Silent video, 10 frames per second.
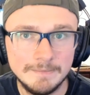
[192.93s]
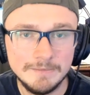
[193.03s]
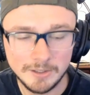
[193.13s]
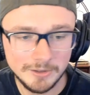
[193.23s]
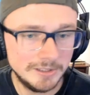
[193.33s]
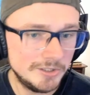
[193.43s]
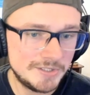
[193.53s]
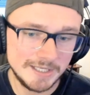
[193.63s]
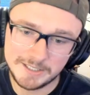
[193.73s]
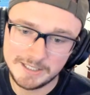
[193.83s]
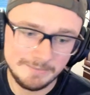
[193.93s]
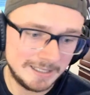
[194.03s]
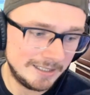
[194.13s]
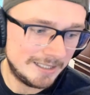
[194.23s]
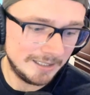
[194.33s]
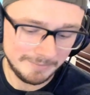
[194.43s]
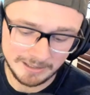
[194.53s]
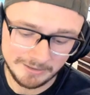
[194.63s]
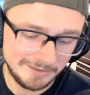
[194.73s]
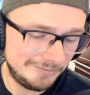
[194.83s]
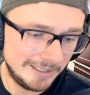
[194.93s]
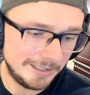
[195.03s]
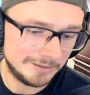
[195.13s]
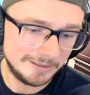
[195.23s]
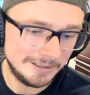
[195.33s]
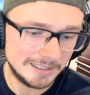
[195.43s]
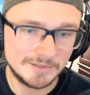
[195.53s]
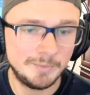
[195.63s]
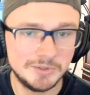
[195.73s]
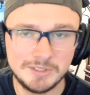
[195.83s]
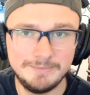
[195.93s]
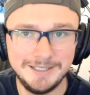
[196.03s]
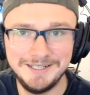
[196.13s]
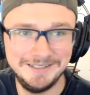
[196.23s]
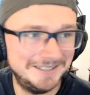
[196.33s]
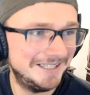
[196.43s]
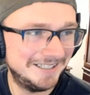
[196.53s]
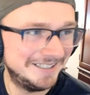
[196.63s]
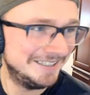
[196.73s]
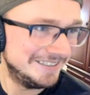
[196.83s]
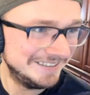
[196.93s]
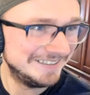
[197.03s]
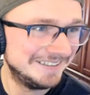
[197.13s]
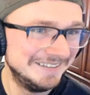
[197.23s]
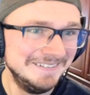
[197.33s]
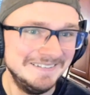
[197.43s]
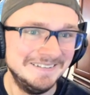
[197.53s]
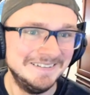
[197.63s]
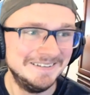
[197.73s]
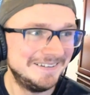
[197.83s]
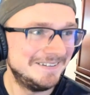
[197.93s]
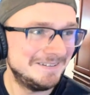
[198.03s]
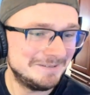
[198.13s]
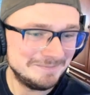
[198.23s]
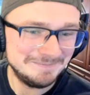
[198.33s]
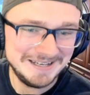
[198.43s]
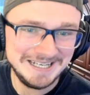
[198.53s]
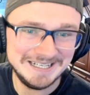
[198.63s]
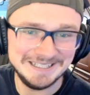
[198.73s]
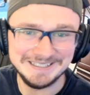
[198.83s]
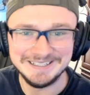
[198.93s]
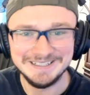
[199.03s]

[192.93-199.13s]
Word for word: They're under 60, man, get him out of the video. They're not supposed to be in there. Oh man.